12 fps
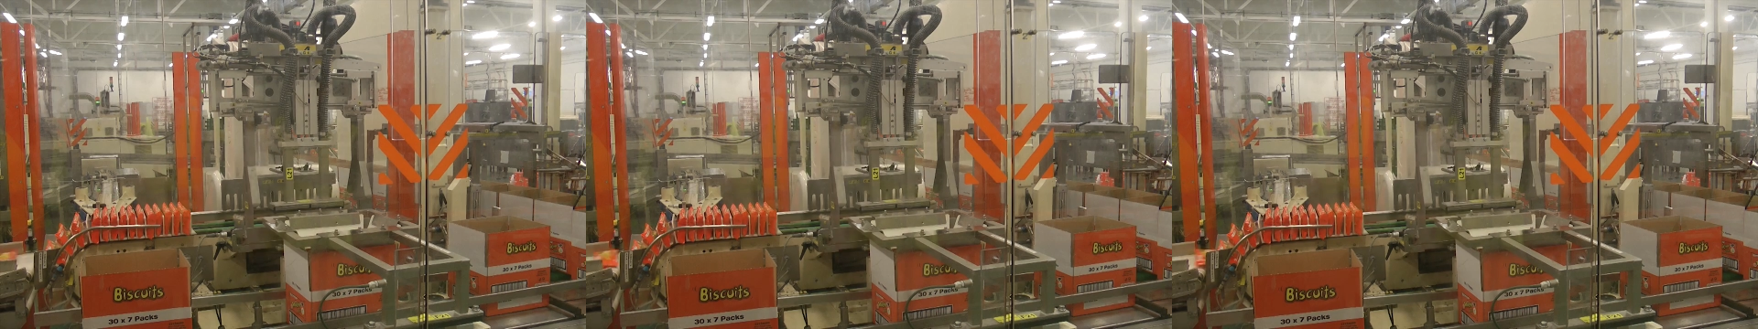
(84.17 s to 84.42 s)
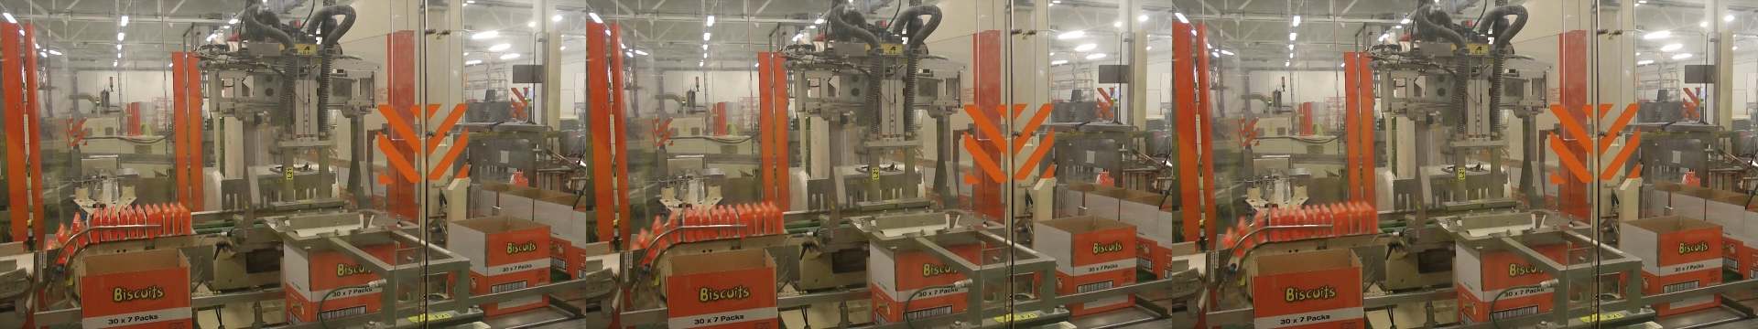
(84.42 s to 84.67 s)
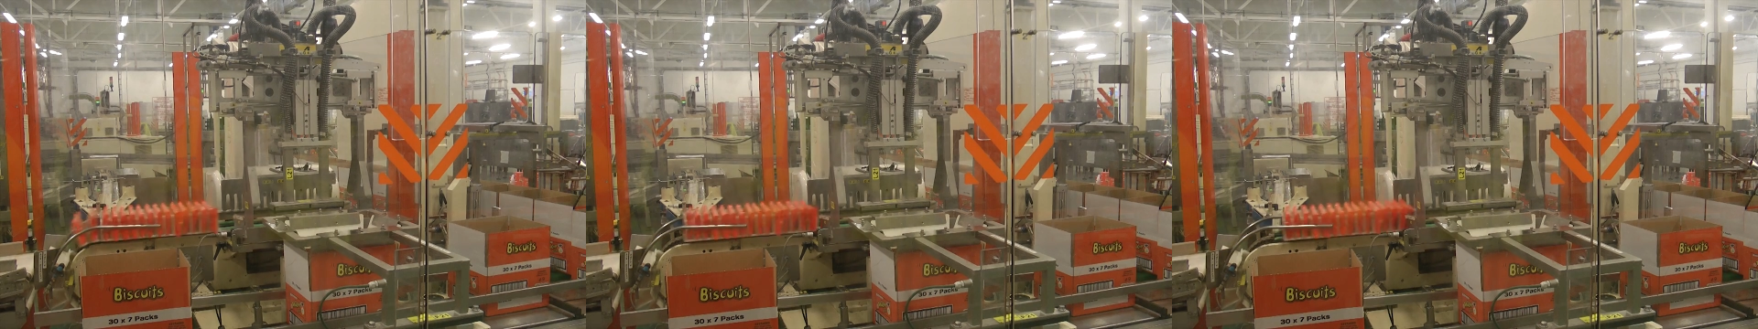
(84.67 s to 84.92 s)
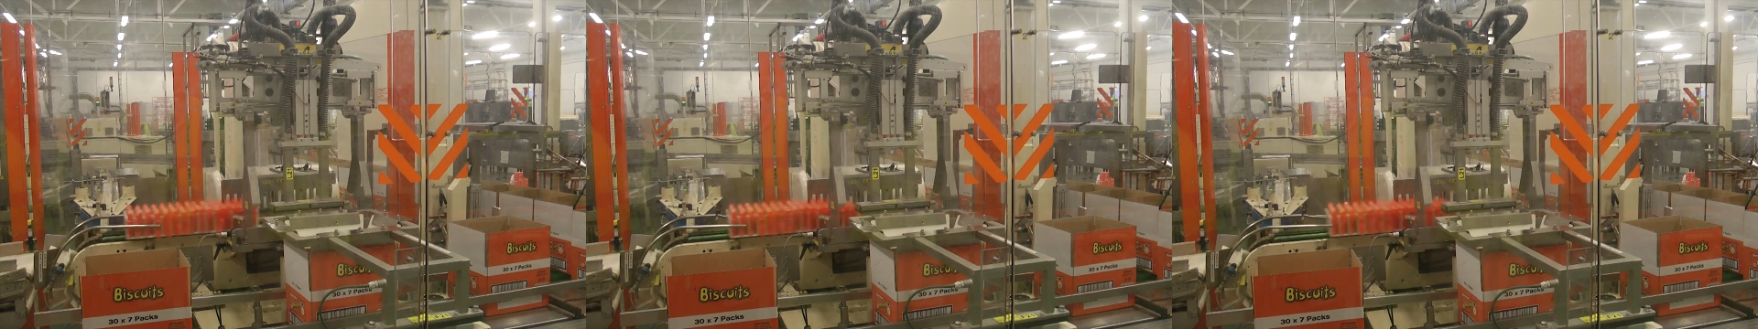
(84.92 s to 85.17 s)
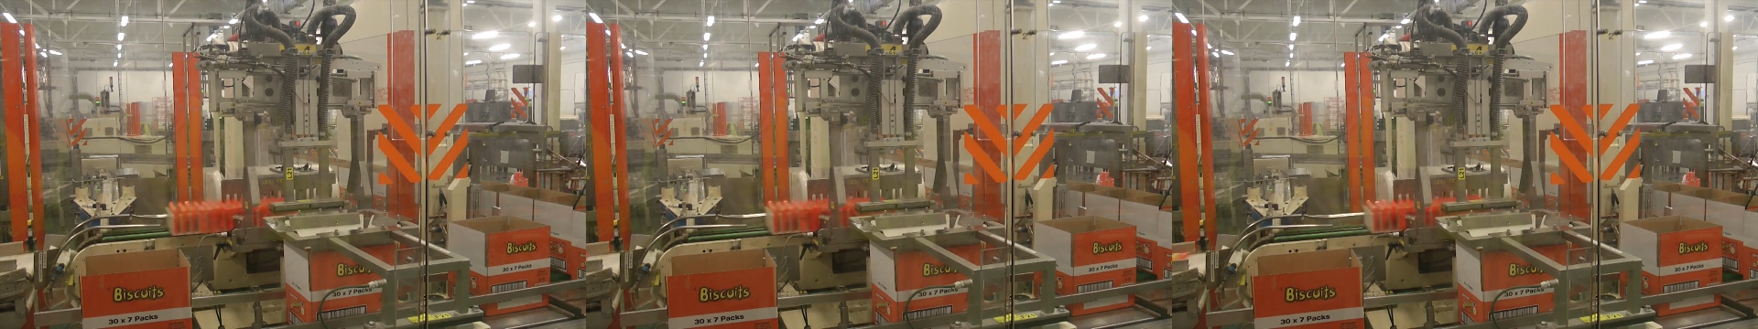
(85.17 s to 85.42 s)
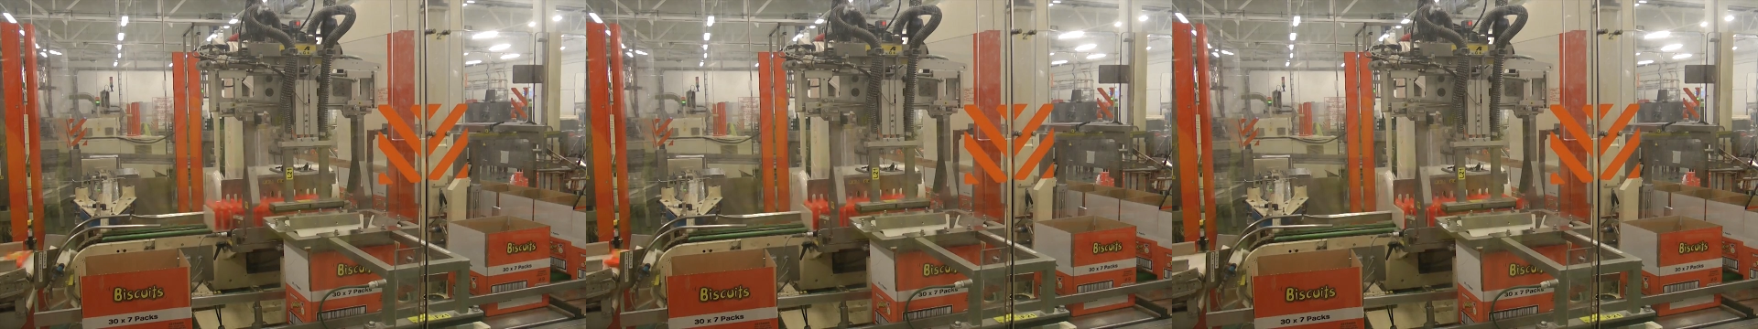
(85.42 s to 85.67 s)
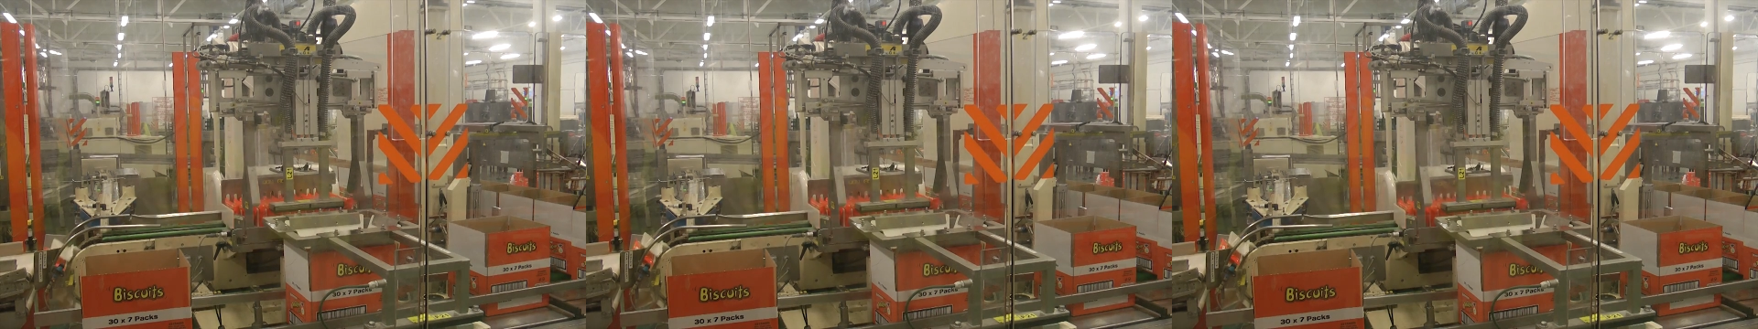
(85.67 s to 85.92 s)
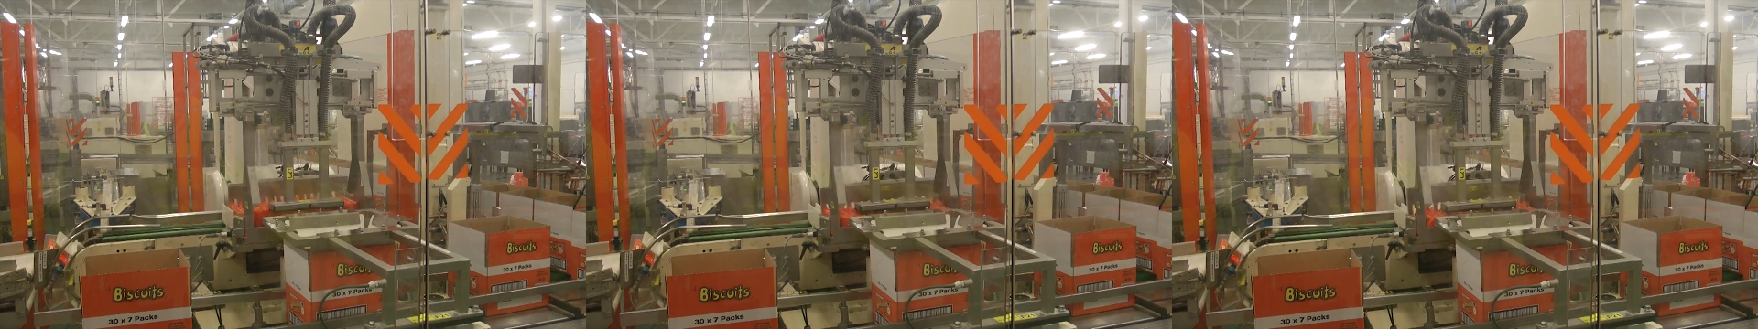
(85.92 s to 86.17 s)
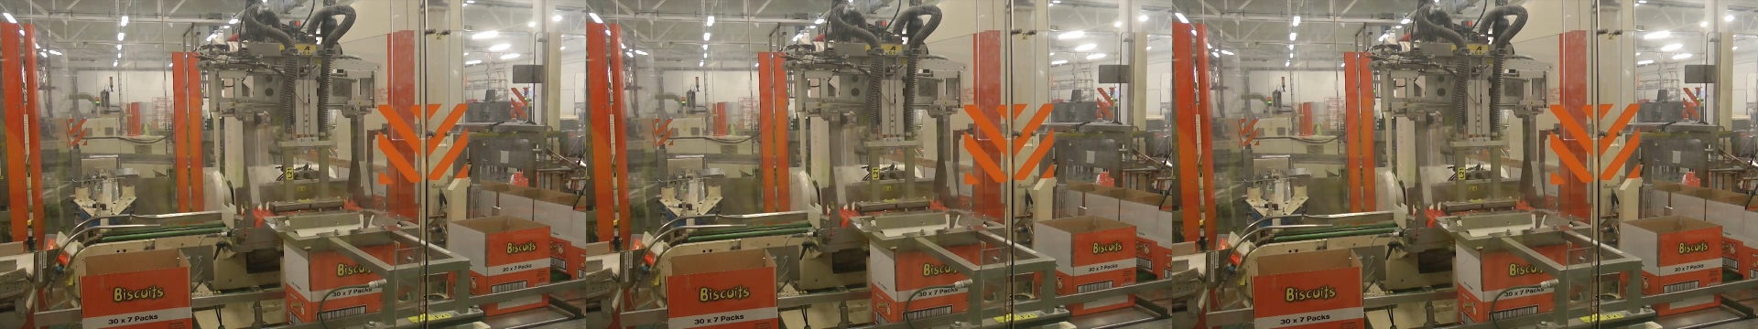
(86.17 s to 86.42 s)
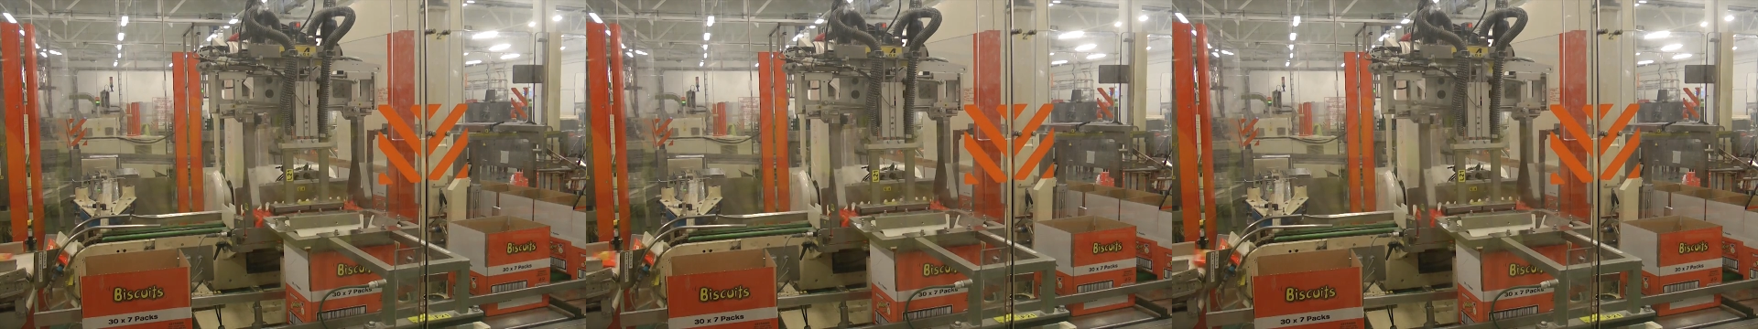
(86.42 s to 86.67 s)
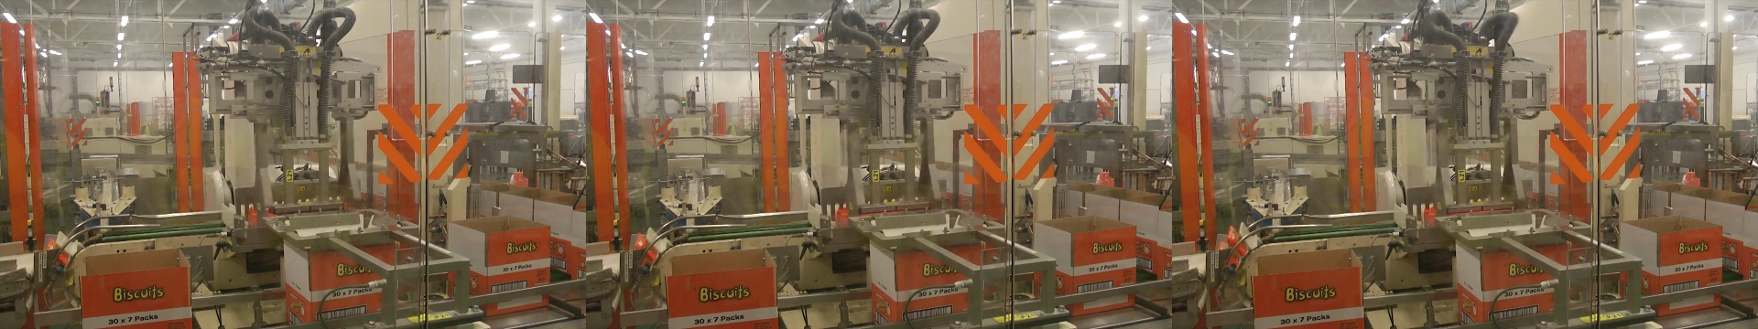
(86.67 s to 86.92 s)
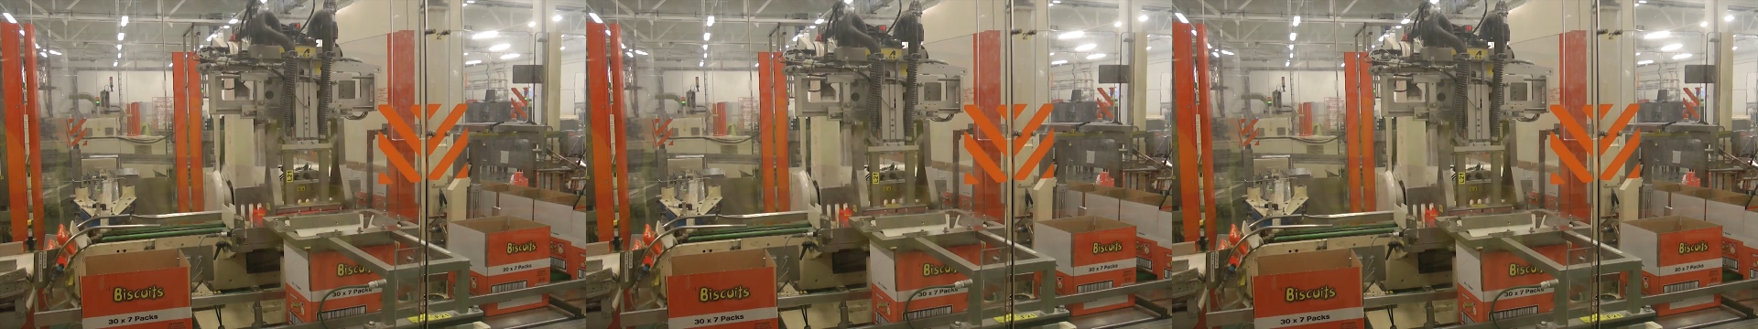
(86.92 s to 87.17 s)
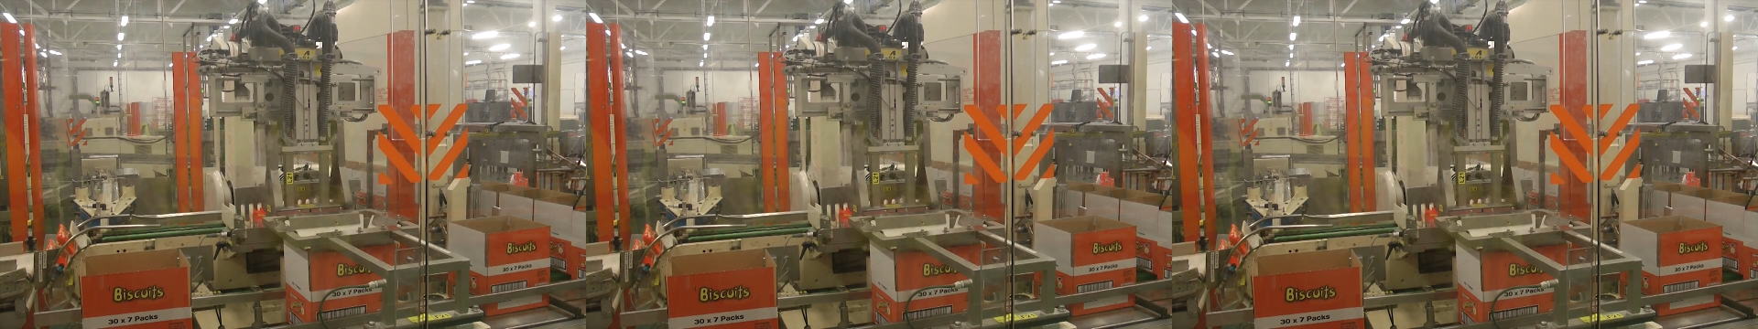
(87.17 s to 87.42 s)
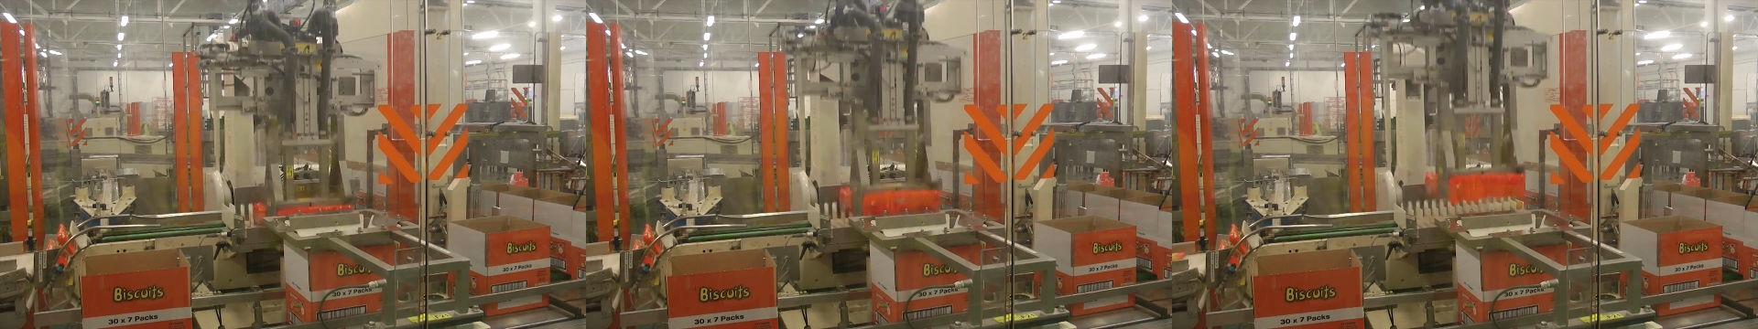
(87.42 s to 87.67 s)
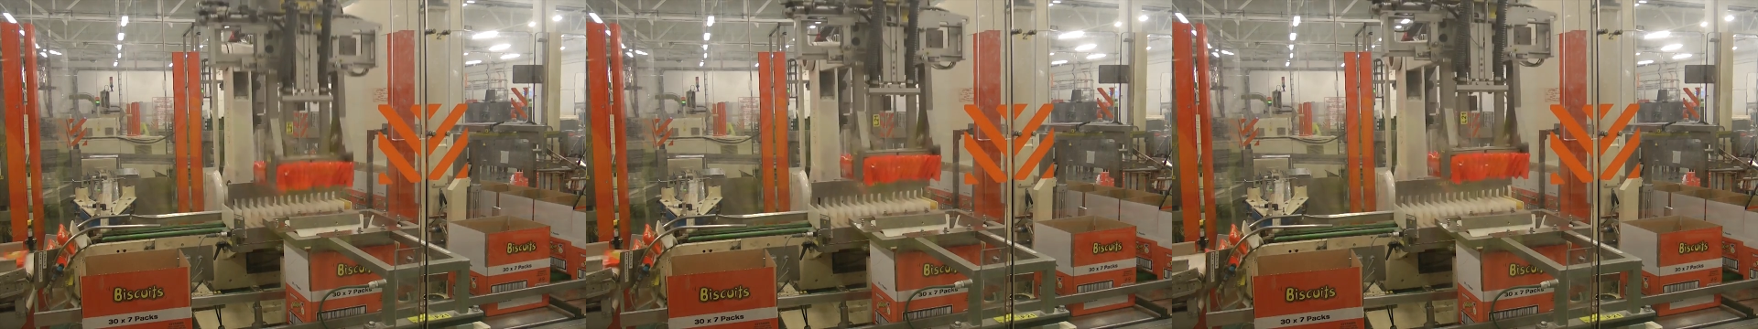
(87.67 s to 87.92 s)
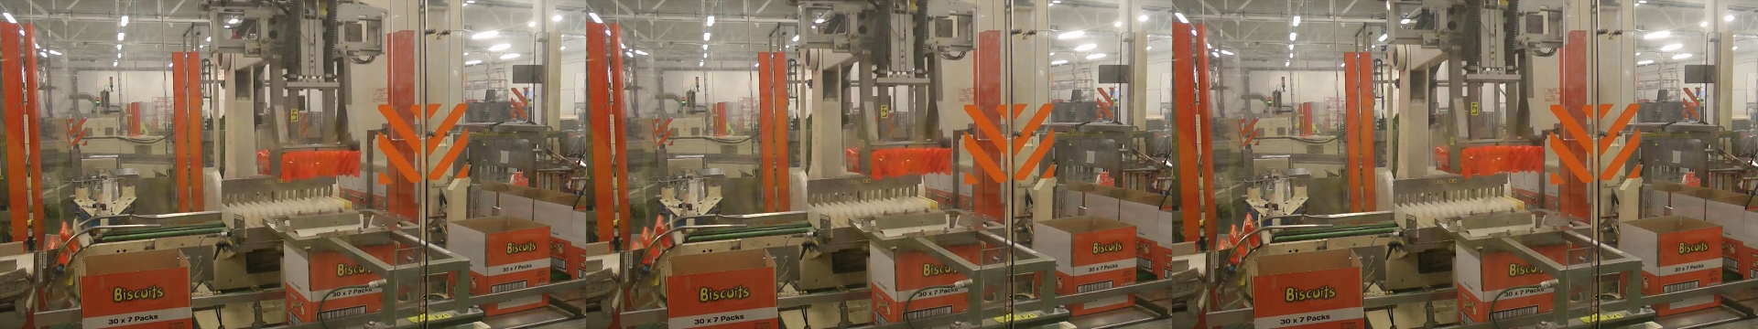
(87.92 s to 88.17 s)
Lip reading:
[unreadable: no face in view]